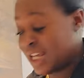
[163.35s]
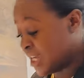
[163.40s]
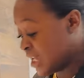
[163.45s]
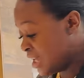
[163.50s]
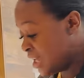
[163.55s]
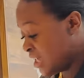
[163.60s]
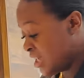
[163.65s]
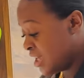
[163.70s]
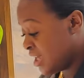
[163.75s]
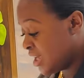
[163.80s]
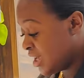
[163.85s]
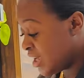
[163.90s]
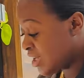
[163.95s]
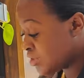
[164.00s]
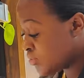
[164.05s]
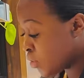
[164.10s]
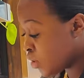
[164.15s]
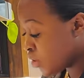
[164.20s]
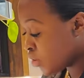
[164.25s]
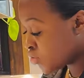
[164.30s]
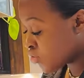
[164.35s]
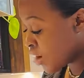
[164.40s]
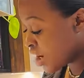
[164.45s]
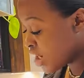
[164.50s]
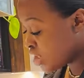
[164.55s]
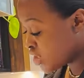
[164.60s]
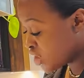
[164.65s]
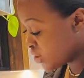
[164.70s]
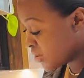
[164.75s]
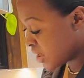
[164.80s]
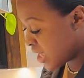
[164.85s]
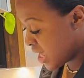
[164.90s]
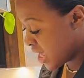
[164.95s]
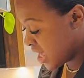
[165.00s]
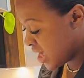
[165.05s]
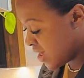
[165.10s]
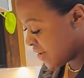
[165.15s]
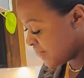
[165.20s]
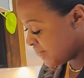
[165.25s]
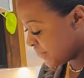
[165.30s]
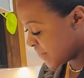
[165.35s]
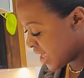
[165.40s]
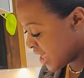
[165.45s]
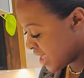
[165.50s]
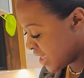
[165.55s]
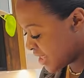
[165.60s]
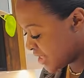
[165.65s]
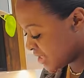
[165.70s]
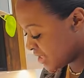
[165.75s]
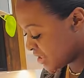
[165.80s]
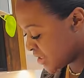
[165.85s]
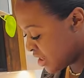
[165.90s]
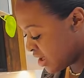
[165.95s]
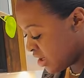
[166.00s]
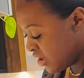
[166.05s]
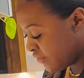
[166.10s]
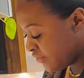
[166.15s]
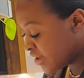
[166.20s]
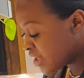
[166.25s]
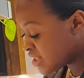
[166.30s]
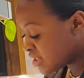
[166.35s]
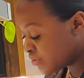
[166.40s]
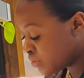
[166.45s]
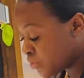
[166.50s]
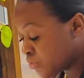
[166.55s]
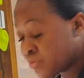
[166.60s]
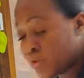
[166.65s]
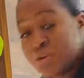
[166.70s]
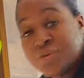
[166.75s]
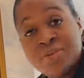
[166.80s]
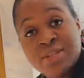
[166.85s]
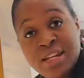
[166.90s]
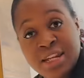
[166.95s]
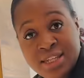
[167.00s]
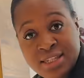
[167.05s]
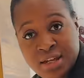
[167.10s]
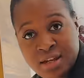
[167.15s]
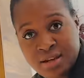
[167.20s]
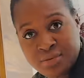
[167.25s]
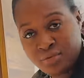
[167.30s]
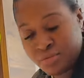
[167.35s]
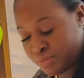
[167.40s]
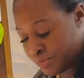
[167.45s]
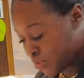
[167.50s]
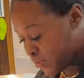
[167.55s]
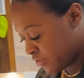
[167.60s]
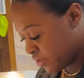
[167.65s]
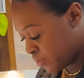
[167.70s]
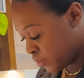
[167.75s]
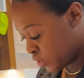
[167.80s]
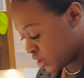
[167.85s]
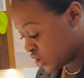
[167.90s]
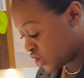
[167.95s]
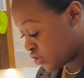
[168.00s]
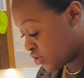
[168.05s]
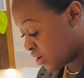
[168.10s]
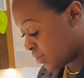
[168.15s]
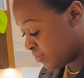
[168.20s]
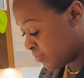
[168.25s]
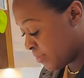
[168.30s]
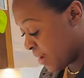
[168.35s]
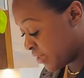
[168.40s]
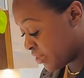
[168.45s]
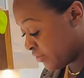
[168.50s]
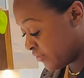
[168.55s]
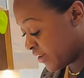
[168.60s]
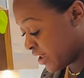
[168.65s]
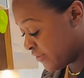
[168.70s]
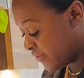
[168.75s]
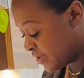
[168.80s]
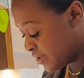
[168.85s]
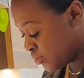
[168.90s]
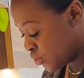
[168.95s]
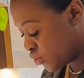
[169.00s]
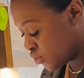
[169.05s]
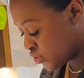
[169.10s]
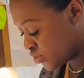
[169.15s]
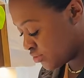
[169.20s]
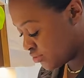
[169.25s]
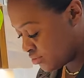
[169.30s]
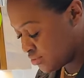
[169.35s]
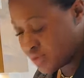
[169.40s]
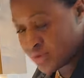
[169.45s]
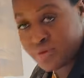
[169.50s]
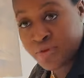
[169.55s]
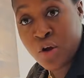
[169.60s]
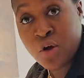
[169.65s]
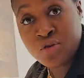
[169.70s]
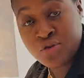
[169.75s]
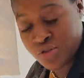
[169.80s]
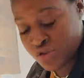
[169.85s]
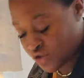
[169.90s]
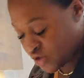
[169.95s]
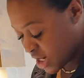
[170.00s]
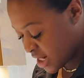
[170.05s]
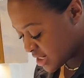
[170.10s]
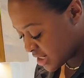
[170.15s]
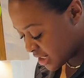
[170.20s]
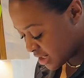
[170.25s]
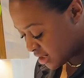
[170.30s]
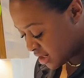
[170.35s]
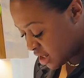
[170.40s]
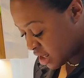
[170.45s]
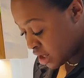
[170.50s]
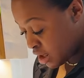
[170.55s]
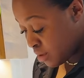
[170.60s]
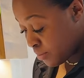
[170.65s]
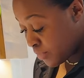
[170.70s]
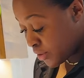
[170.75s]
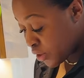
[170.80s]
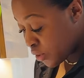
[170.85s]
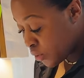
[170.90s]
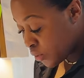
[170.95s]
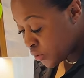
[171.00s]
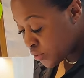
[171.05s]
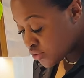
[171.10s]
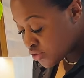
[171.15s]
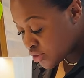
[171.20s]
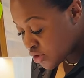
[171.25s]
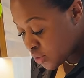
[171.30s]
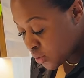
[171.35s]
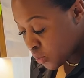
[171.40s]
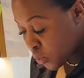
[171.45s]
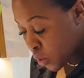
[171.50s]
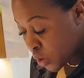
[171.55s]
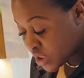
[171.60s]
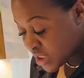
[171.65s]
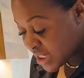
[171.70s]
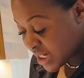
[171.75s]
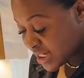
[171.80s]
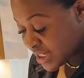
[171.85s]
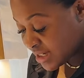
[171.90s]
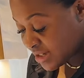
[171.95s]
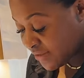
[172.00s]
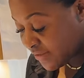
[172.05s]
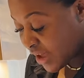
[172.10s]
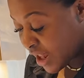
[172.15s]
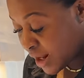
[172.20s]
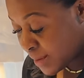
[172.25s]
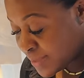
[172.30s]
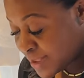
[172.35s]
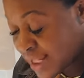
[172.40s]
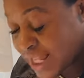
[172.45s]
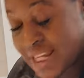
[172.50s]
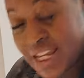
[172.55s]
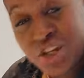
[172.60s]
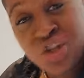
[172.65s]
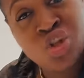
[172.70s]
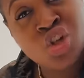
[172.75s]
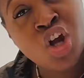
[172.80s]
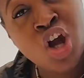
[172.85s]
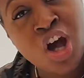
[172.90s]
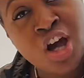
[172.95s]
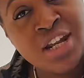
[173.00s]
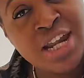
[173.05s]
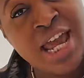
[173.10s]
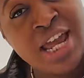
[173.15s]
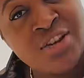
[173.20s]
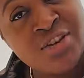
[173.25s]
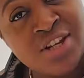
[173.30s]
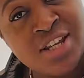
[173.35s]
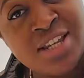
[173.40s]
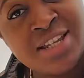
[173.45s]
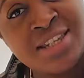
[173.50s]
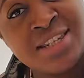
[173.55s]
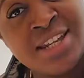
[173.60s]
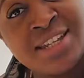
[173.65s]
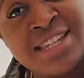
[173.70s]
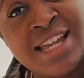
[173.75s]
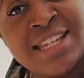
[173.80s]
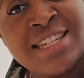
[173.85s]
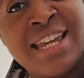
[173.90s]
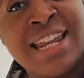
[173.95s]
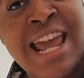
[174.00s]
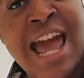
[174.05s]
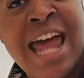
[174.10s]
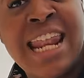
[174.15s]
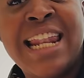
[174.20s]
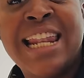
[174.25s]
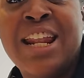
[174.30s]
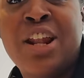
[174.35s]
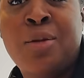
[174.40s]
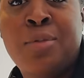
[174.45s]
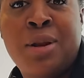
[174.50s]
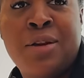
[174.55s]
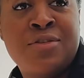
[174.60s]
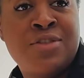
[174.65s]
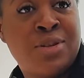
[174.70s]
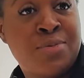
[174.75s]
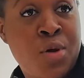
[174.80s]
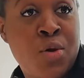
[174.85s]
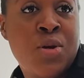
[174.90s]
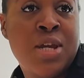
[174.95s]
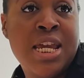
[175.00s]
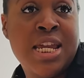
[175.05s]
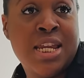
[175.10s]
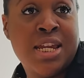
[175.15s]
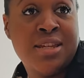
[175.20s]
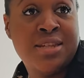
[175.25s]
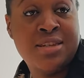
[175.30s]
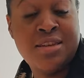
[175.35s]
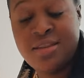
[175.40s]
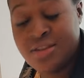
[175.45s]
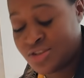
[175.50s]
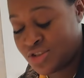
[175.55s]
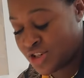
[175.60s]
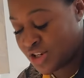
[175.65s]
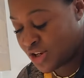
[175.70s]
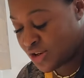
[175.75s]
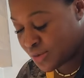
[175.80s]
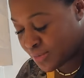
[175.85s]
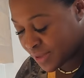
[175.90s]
Okay. Because what you're trying to do here is, first of all, roasting is going to remove the moisture and make the flavors more sort of concentrated. Yeah. But you're also wanting to develop slightly charred edges because that's going to add a little bit of smokiness to the okay. stew.